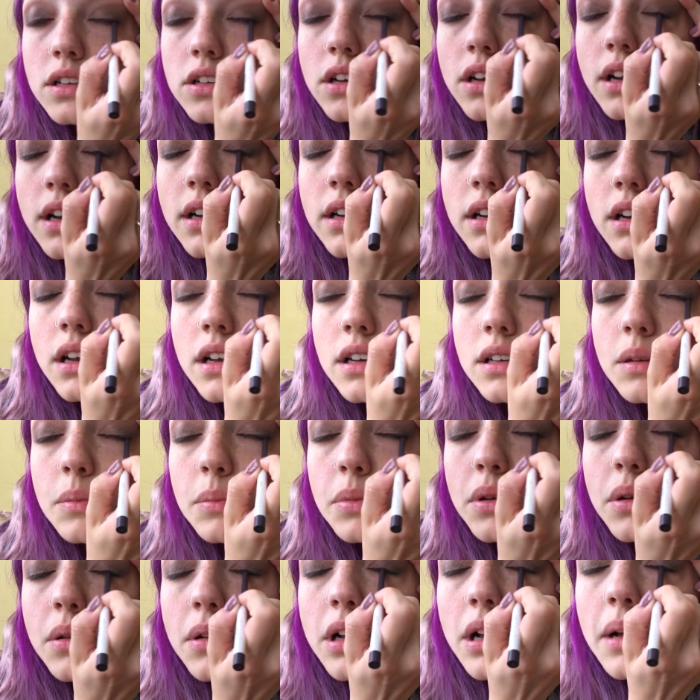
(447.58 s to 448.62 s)
Try not to
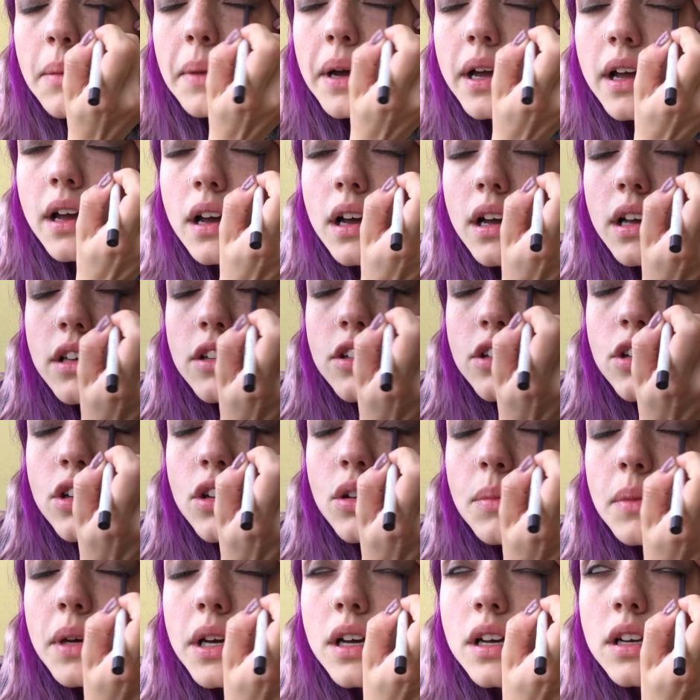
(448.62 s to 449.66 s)
pull on my eyes too
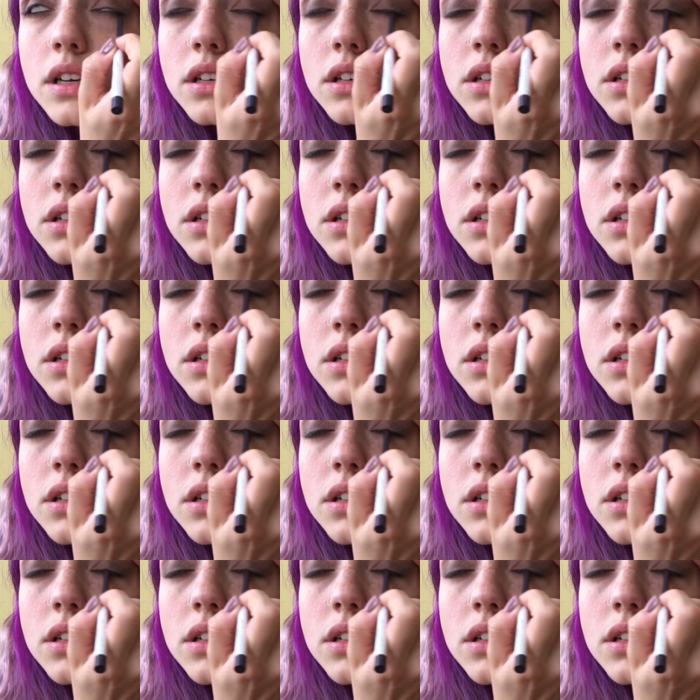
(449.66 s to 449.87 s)
much.